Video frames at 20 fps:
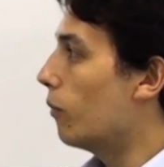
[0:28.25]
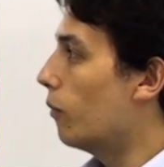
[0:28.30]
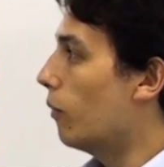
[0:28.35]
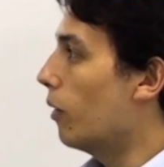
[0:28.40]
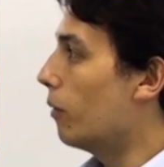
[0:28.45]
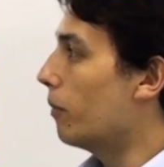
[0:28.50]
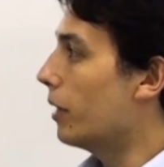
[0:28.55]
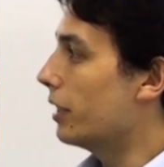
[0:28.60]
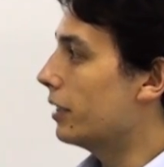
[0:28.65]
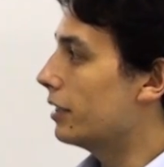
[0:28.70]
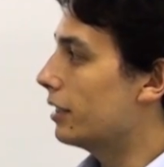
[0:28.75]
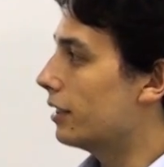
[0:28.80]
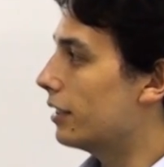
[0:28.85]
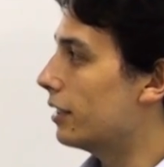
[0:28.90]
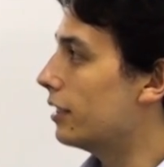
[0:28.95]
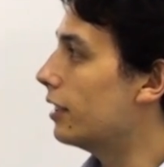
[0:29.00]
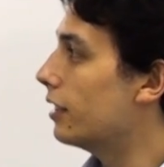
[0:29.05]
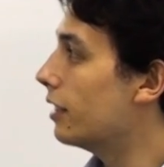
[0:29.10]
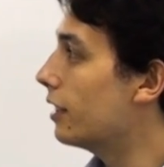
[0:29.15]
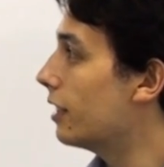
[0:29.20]

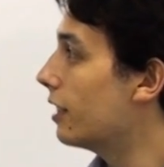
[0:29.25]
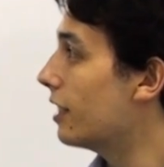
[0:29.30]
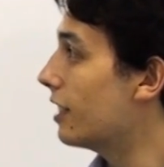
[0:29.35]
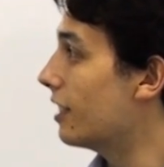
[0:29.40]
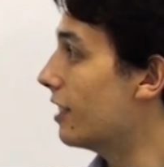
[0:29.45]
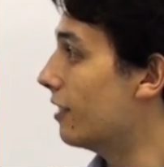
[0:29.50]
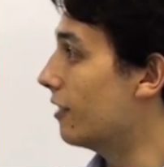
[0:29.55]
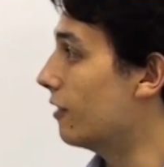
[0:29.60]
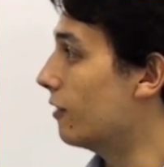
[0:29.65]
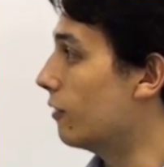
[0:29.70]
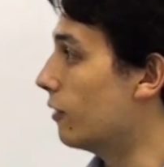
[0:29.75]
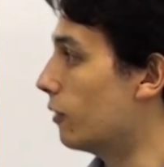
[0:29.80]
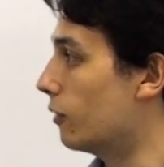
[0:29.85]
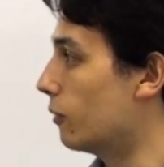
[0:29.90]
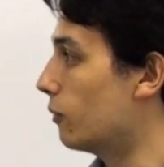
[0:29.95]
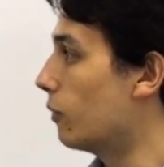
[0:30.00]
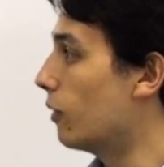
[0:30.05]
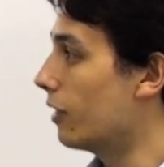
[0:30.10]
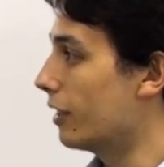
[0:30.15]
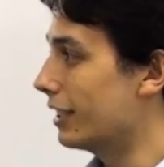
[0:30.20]

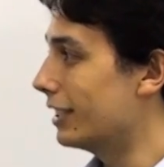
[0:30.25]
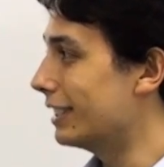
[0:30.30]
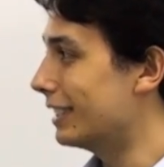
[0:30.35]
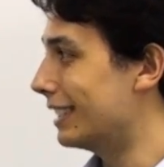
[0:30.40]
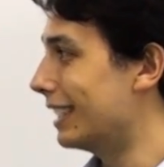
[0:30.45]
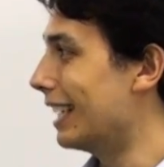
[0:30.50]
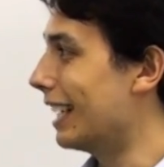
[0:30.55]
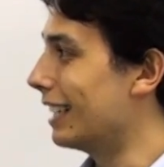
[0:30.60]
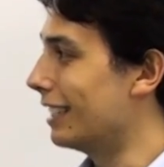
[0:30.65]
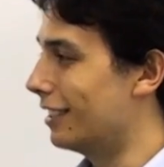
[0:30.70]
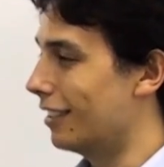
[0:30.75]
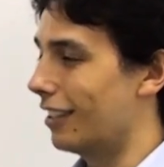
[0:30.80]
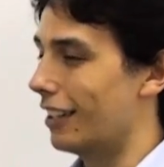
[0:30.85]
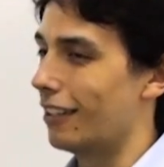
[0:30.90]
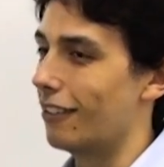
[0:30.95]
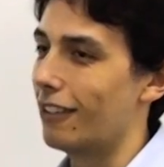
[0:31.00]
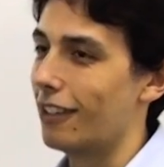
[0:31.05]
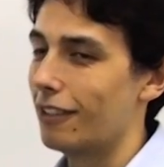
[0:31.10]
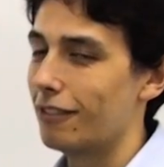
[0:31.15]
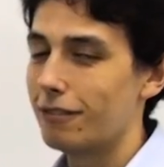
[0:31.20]
what is a
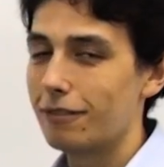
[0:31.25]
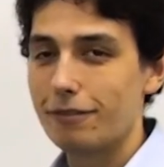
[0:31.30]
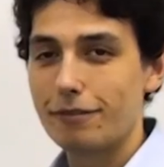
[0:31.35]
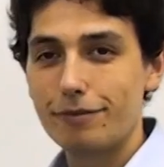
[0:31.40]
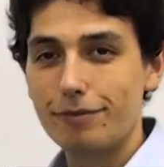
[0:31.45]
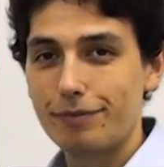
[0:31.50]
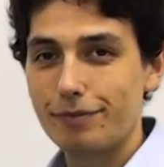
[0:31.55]
digraph?